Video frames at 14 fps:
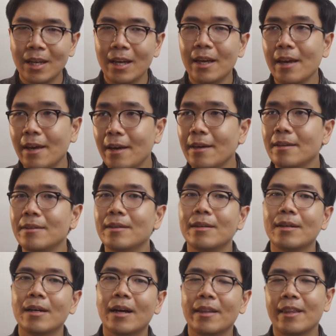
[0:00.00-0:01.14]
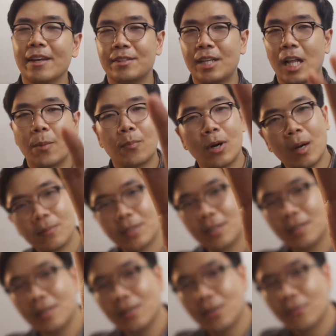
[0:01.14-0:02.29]
And I think a
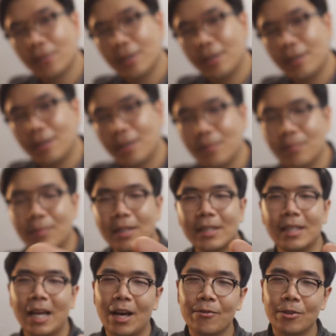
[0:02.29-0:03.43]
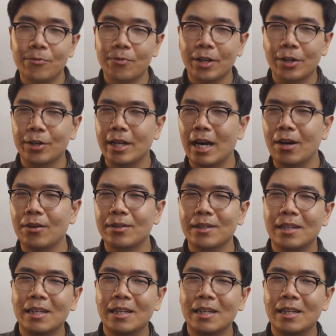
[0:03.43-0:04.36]
teleprompter over here, but I haven't figured out